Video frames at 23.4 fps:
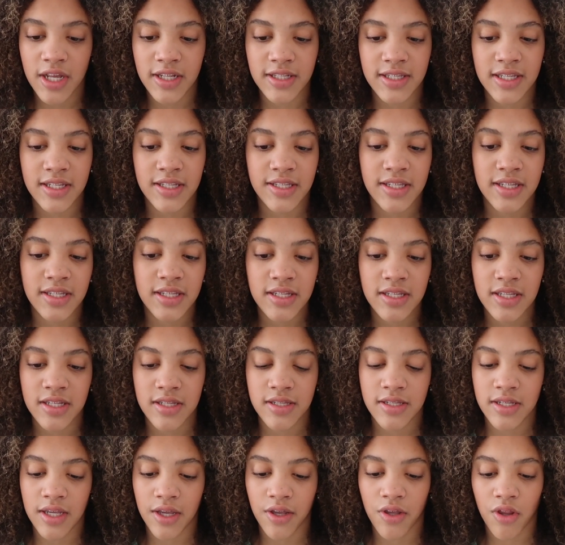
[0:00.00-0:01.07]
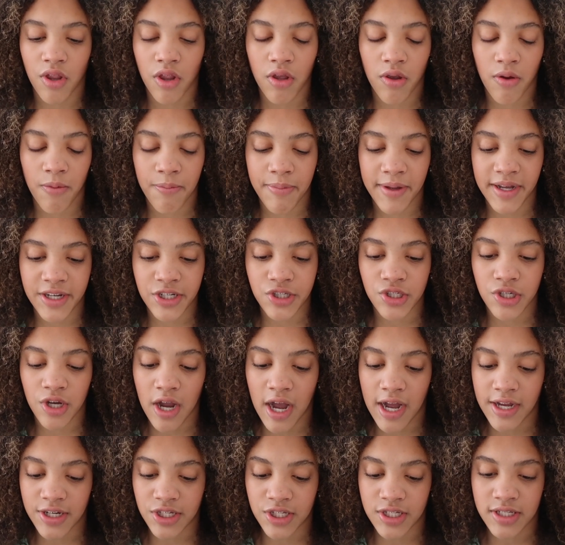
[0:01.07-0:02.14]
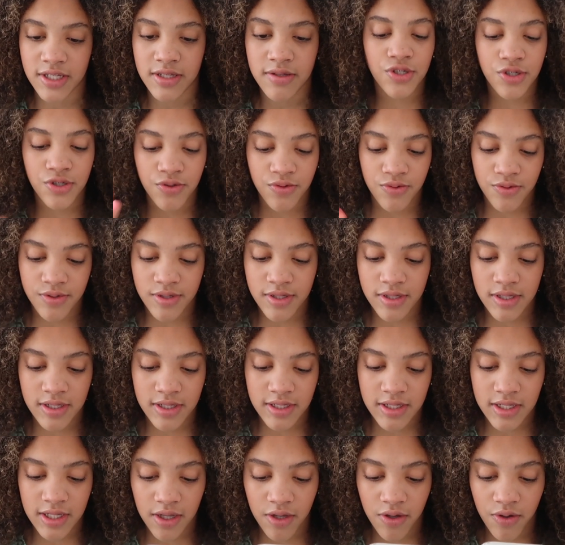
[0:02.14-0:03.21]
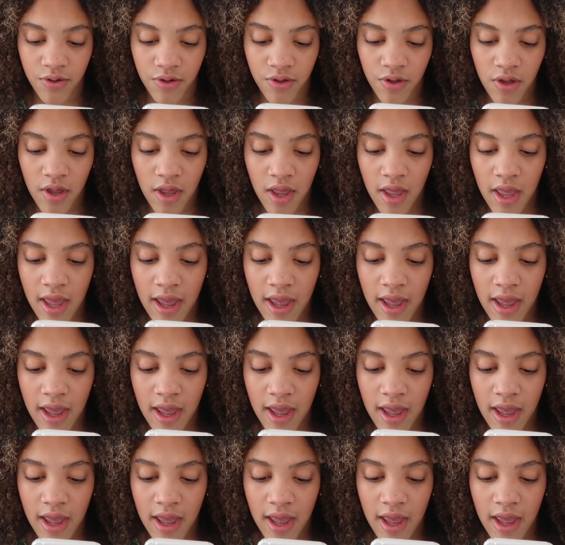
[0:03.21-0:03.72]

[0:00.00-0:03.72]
and since this is a singular picture, I just choose the single.